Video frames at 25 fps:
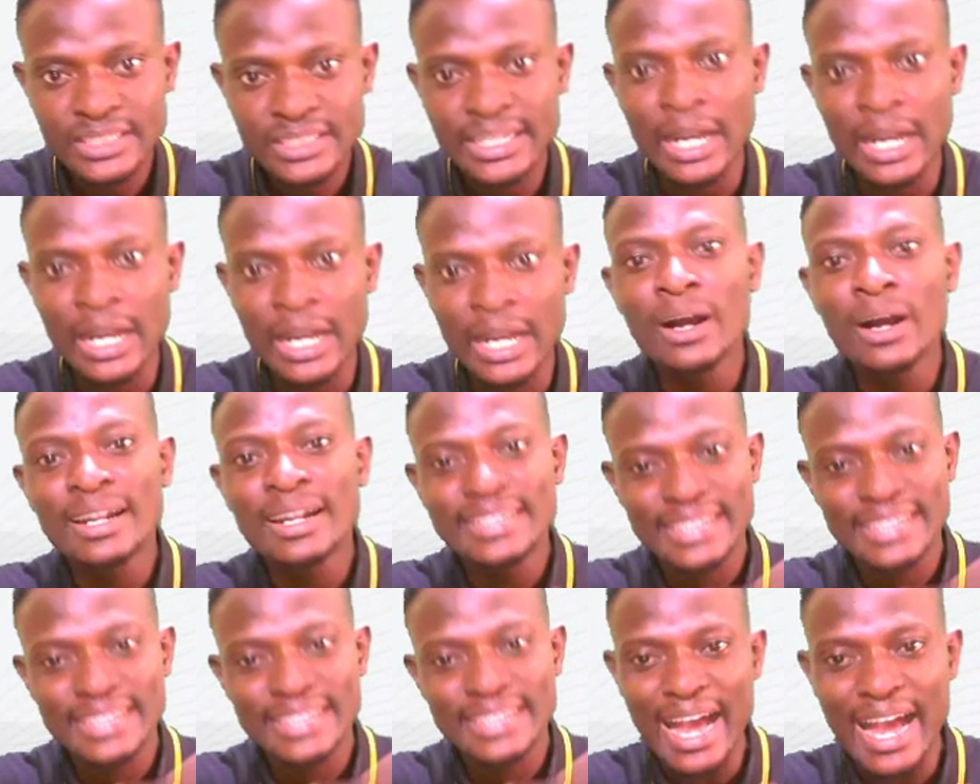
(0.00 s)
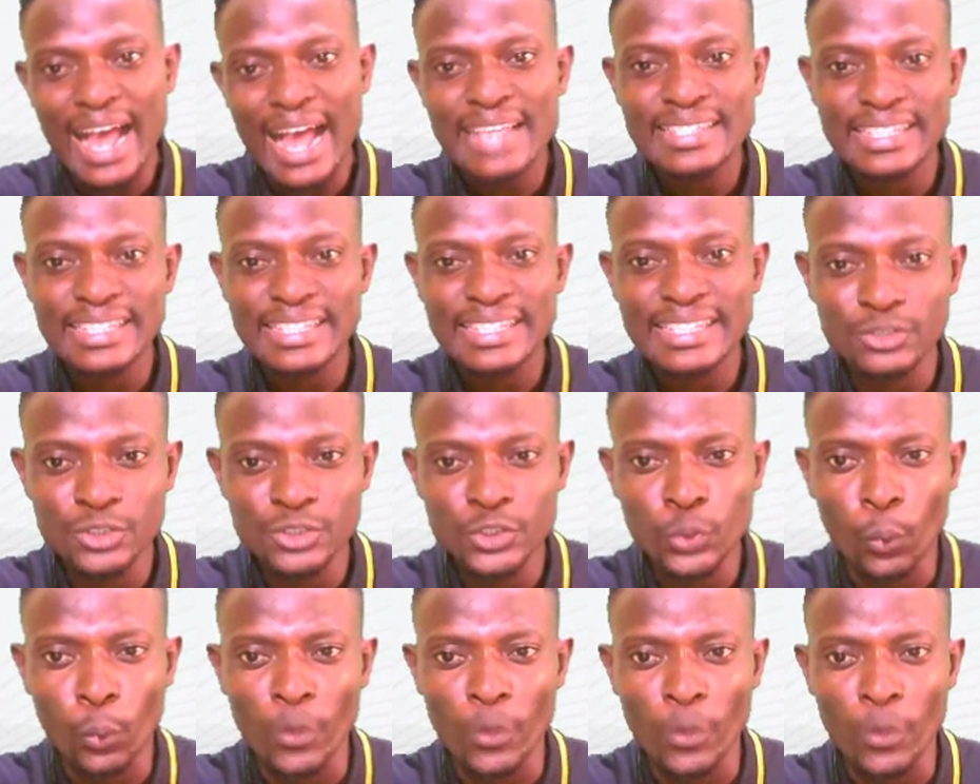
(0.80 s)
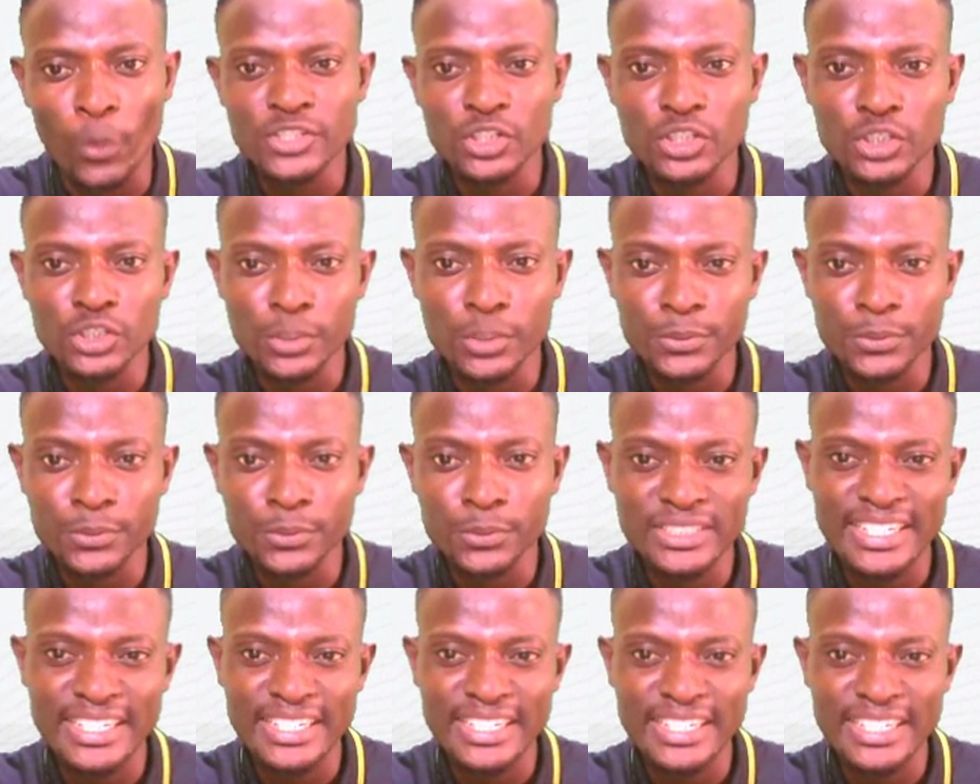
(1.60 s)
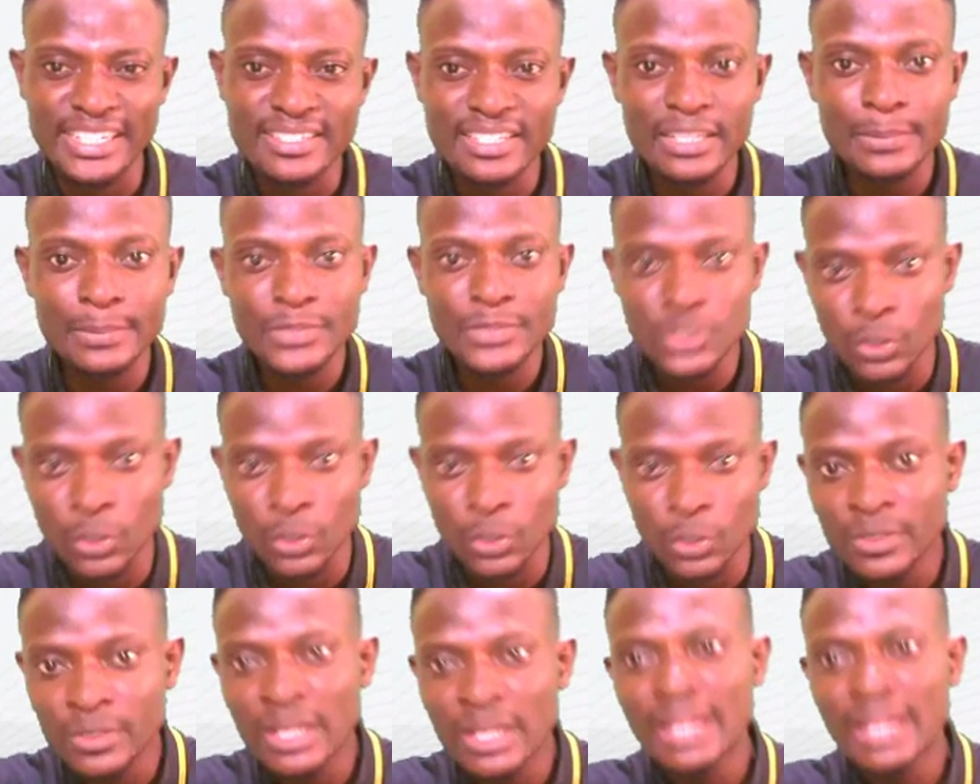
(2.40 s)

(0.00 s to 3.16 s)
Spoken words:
Now, the answer to this question is option D, symptom.